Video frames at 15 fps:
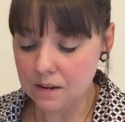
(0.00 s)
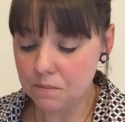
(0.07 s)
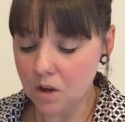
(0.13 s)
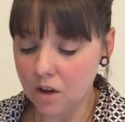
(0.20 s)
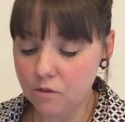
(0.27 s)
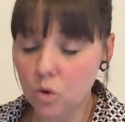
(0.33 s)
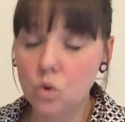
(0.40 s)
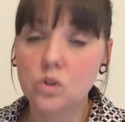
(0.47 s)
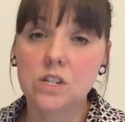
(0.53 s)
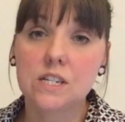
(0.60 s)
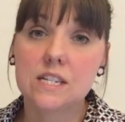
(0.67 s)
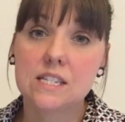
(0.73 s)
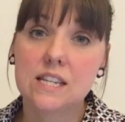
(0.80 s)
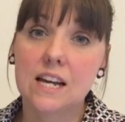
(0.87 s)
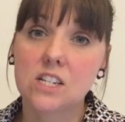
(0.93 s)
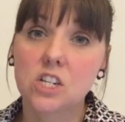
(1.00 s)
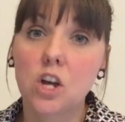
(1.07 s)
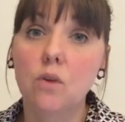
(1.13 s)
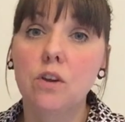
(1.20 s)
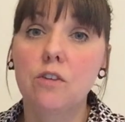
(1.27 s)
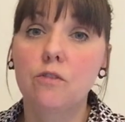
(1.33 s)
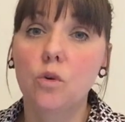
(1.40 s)
denim that I've ordered is
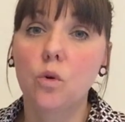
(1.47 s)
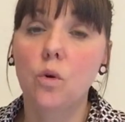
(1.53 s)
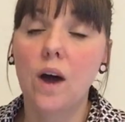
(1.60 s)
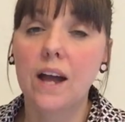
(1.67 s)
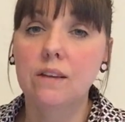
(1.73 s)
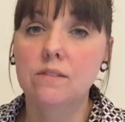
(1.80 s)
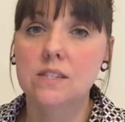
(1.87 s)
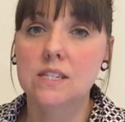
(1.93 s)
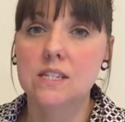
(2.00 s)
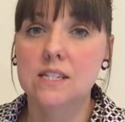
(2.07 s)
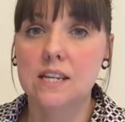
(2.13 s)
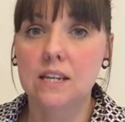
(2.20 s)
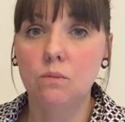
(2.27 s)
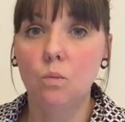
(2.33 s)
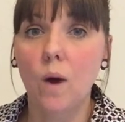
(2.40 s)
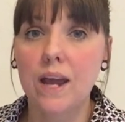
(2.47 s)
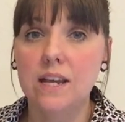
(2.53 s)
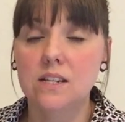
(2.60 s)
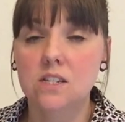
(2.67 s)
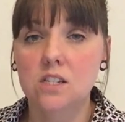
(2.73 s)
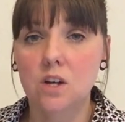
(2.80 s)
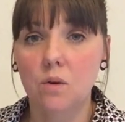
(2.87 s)
actually only 4 ounces in
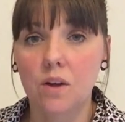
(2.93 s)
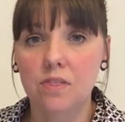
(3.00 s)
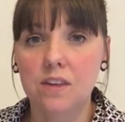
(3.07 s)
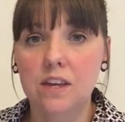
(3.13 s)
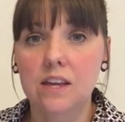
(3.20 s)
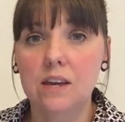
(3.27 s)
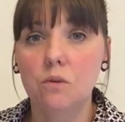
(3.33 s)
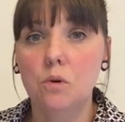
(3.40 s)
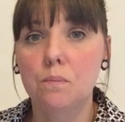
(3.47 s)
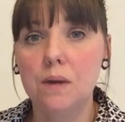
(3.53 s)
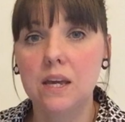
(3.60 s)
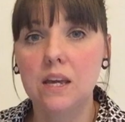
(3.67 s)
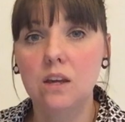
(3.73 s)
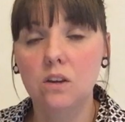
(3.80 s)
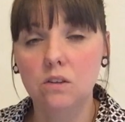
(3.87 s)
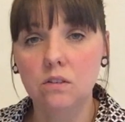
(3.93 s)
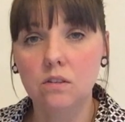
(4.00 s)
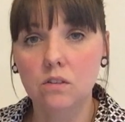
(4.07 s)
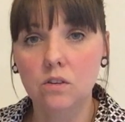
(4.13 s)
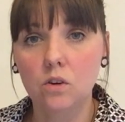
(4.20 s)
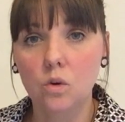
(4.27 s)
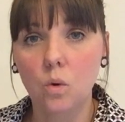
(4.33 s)
weight, so I think it will be
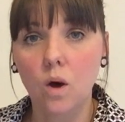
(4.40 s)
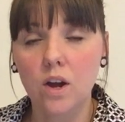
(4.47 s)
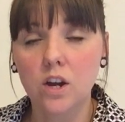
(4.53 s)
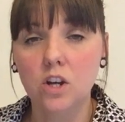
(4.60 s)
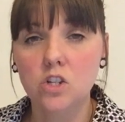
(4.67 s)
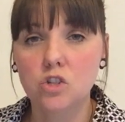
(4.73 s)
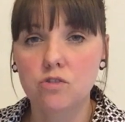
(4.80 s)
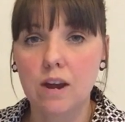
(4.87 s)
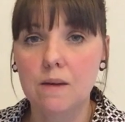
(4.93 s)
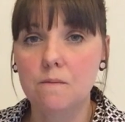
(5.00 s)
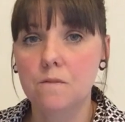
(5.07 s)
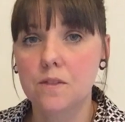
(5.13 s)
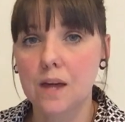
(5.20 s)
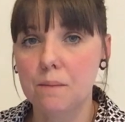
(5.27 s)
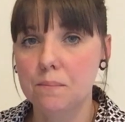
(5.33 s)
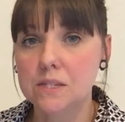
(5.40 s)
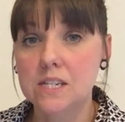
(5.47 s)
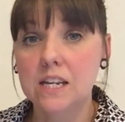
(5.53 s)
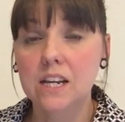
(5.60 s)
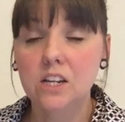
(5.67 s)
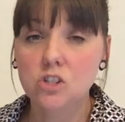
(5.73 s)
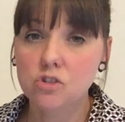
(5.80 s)
quite a nice drape for that
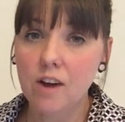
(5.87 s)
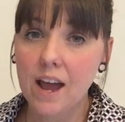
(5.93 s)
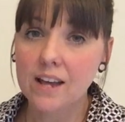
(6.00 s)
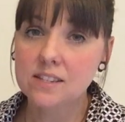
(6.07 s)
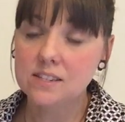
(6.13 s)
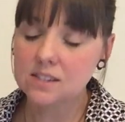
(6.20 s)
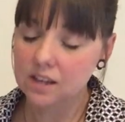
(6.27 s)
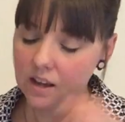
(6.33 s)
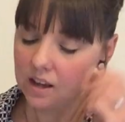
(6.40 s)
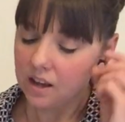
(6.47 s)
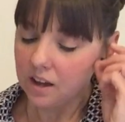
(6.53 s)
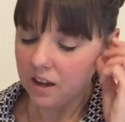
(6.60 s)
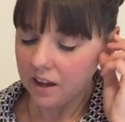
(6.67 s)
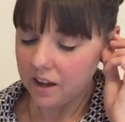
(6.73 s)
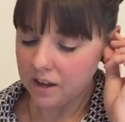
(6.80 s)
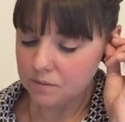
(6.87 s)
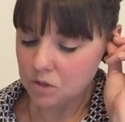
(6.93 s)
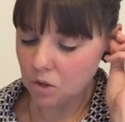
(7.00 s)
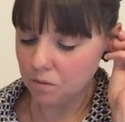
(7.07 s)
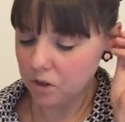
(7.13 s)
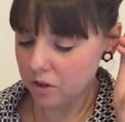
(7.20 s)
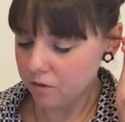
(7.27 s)
particular dress.
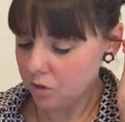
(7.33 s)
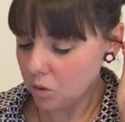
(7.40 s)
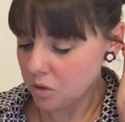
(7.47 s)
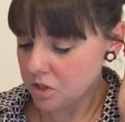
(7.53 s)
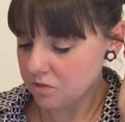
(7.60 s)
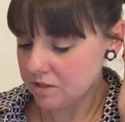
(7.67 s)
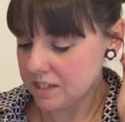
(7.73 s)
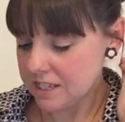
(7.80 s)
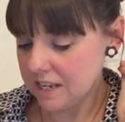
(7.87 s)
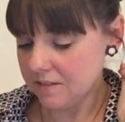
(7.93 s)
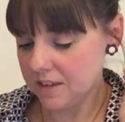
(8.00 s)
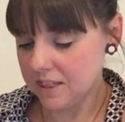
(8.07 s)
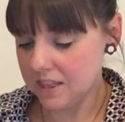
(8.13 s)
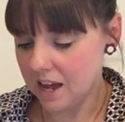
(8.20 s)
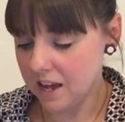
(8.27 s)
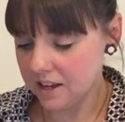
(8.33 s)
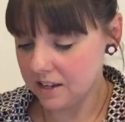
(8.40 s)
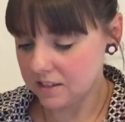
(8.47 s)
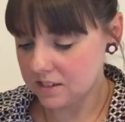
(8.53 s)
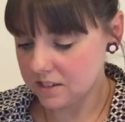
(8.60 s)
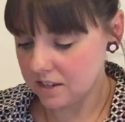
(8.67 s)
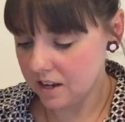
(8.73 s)
So I'm looking forward to receiving
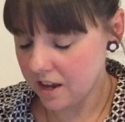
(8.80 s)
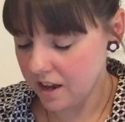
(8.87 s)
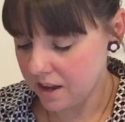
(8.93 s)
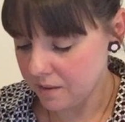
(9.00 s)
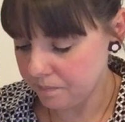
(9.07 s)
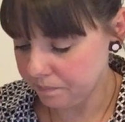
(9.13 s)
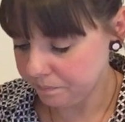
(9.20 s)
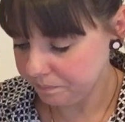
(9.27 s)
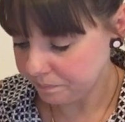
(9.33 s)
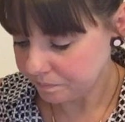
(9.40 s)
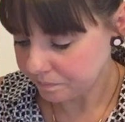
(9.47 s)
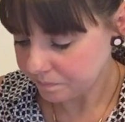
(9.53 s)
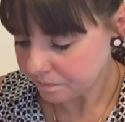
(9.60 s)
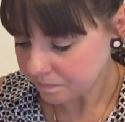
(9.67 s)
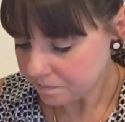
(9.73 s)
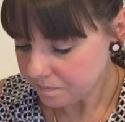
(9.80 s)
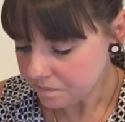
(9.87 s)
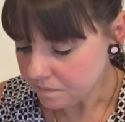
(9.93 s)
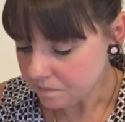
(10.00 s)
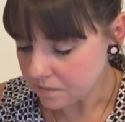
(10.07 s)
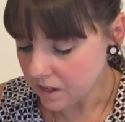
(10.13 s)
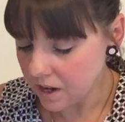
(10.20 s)
that.
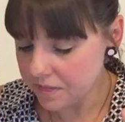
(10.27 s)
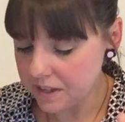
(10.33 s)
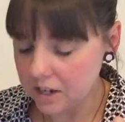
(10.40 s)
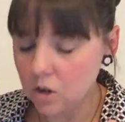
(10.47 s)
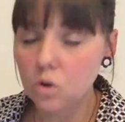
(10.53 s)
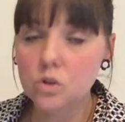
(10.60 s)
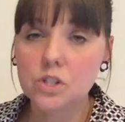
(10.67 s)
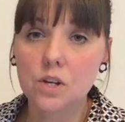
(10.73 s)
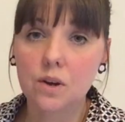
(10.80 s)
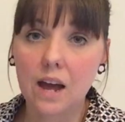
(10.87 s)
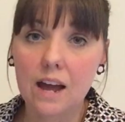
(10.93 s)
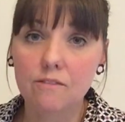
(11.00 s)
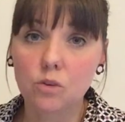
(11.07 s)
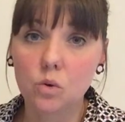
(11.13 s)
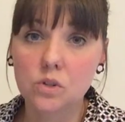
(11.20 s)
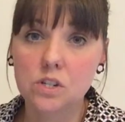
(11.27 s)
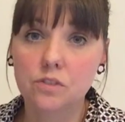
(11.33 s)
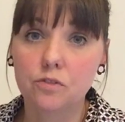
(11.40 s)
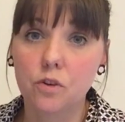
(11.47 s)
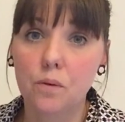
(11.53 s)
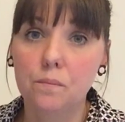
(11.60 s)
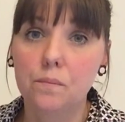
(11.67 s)
I think I also have
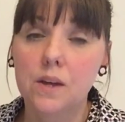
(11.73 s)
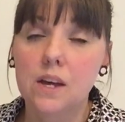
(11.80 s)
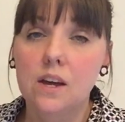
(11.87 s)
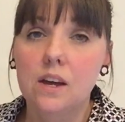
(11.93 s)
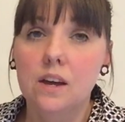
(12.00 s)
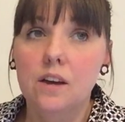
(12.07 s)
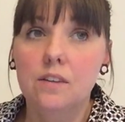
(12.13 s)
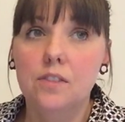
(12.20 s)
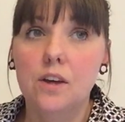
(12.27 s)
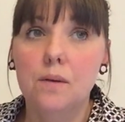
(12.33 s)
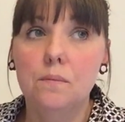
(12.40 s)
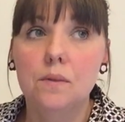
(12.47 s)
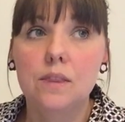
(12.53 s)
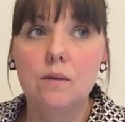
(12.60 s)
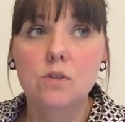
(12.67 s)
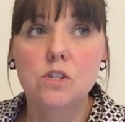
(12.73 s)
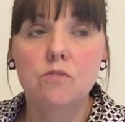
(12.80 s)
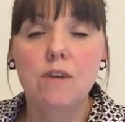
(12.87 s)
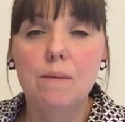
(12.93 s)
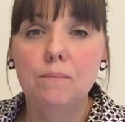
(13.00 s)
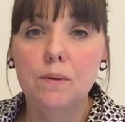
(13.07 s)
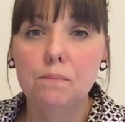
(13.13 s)
ordered from them, there was a
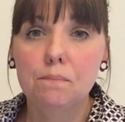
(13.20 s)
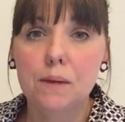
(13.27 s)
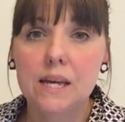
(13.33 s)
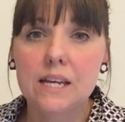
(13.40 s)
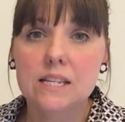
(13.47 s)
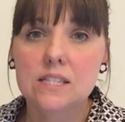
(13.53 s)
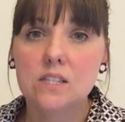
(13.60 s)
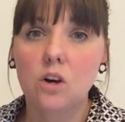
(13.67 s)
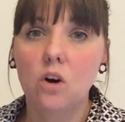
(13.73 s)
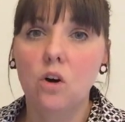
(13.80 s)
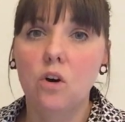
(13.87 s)
remnant piece